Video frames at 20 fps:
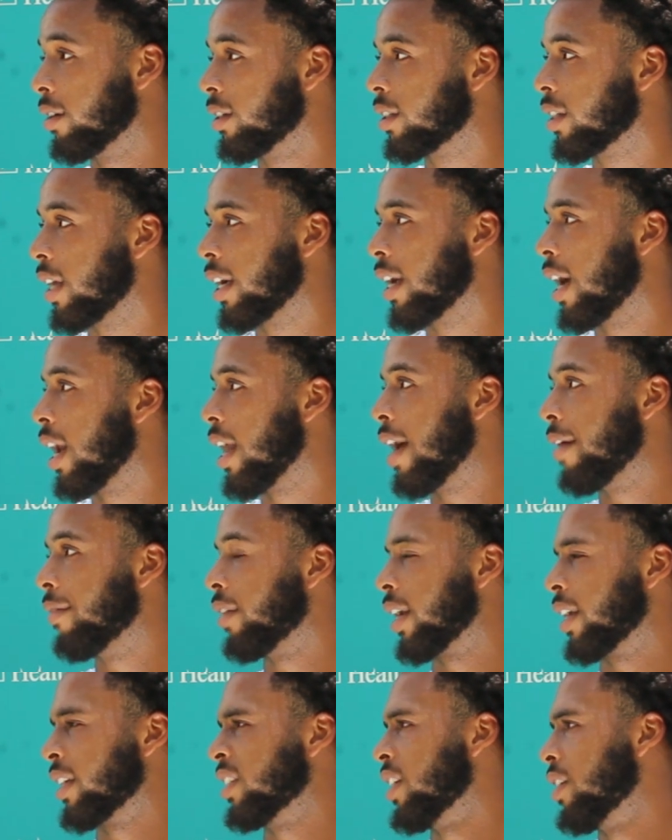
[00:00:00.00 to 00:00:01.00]
Just like kind of have
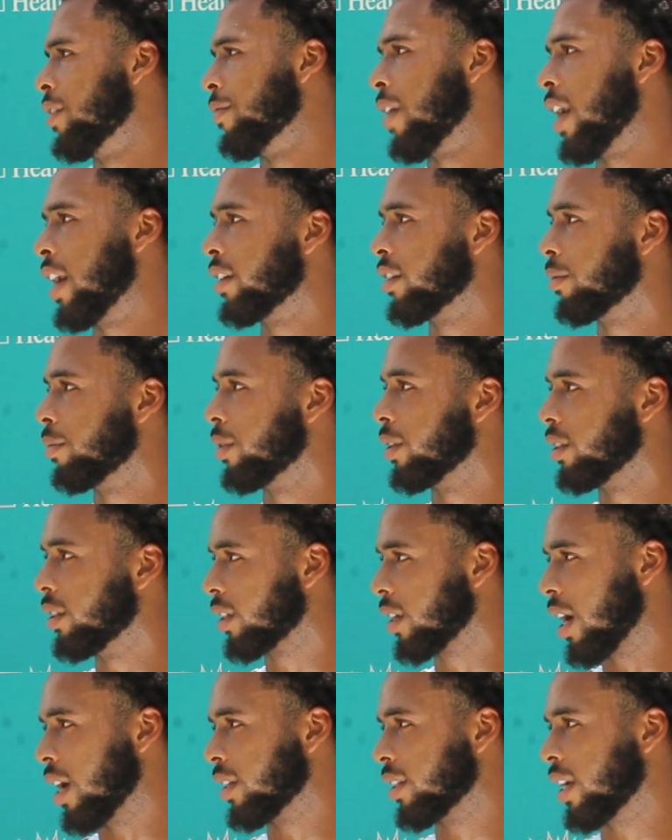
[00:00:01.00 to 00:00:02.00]
like a tinted visor, but just
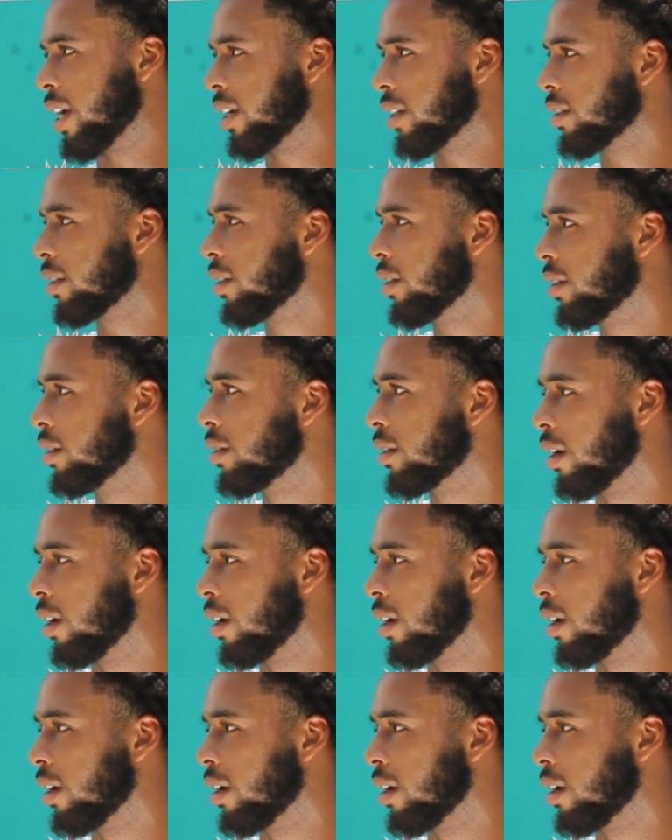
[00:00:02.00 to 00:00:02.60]
contacts. So.